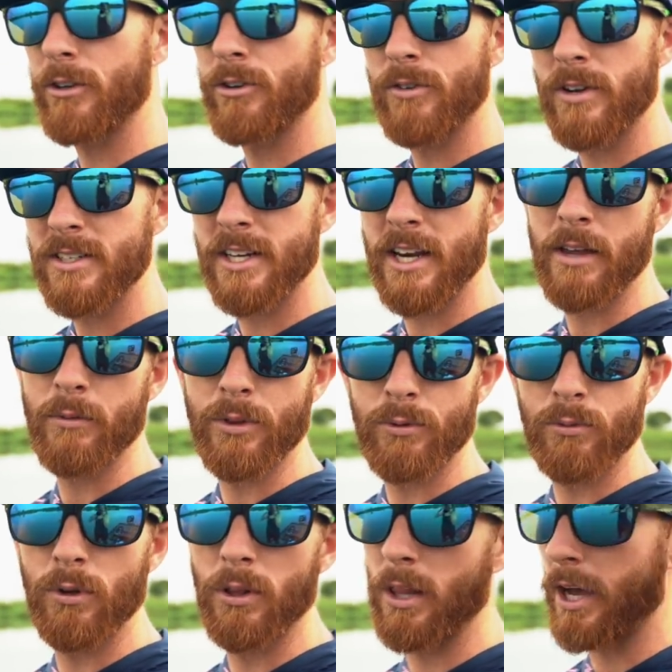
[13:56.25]
the trees today. We
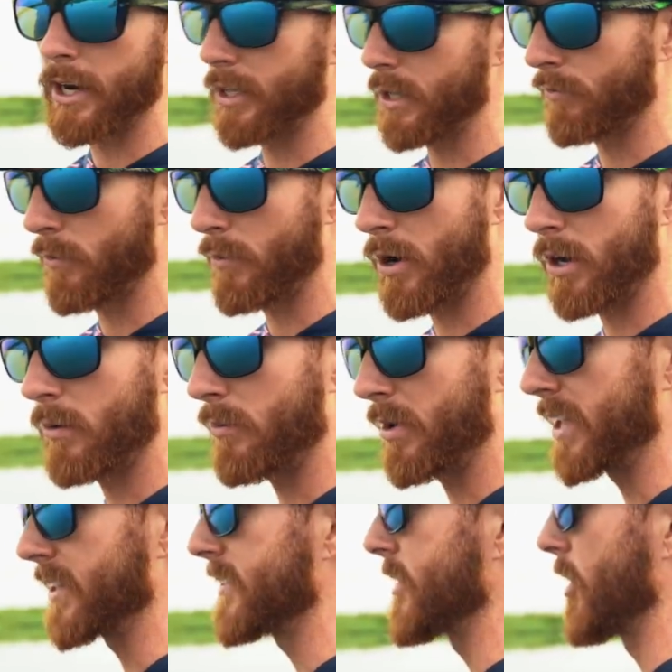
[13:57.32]
threw a lot of different bottom
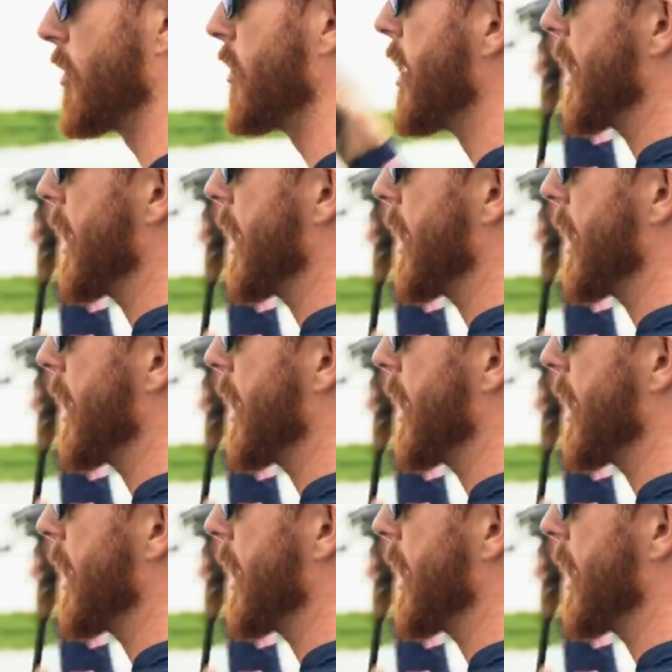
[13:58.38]
baits, so